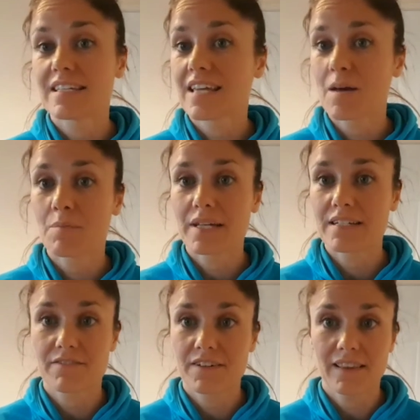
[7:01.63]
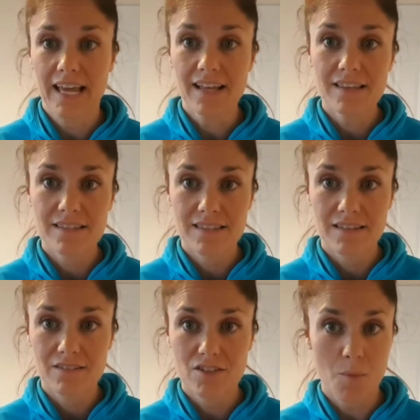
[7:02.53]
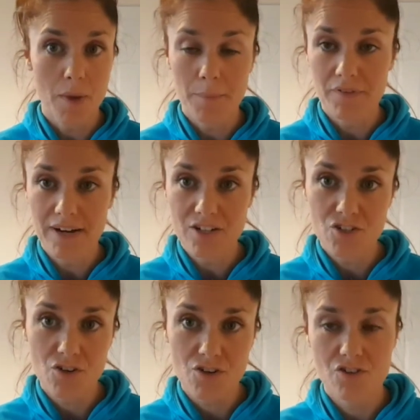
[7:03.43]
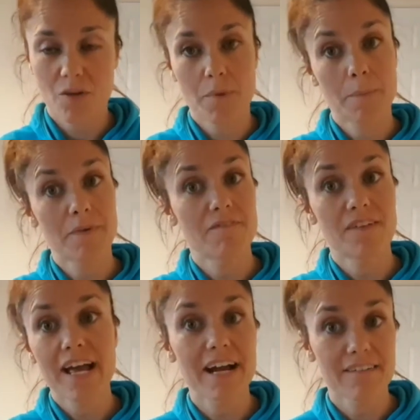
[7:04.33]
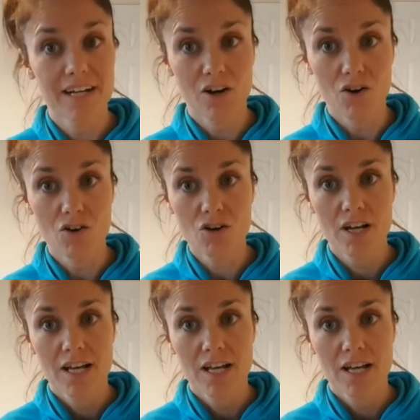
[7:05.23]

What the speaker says: can be different lengths. Some might be very short, some might be very long.